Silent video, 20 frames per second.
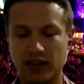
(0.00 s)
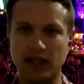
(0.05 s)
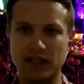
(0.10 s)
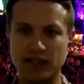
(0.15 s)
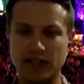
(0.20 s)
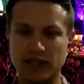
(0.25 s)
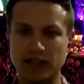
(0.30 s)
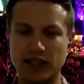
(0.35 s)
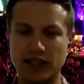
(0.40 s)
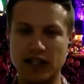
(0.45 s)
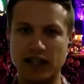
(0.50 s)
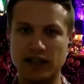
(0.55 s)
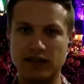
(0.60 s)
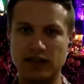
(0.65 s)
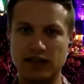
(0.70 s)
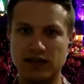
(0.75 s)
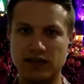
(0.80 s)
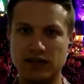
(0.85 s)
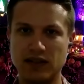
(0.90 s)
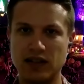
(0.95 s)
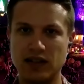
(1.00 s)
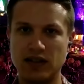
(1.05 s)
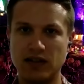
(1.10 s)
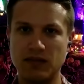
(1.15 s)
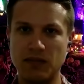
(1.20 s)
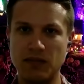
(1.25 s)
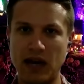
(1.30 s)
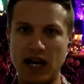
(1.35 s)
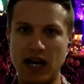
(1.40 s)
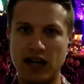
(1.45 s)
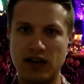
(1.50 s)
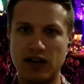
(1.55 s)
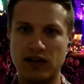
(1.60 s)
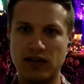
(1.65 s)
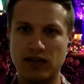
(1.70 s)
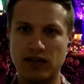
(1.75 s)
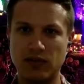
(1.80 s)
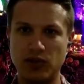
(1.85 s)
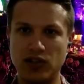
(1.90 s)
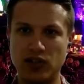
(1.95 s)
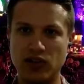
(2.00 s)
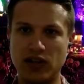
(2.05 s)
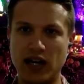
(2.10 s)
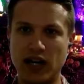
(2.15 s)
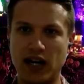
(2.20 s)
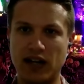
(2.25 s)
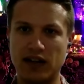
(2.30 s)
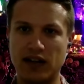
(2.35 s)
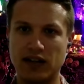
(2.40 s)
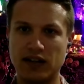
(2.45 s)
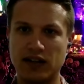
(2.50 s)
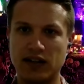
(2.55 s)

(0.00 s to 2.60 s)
I can dig that. Mak, what do you got?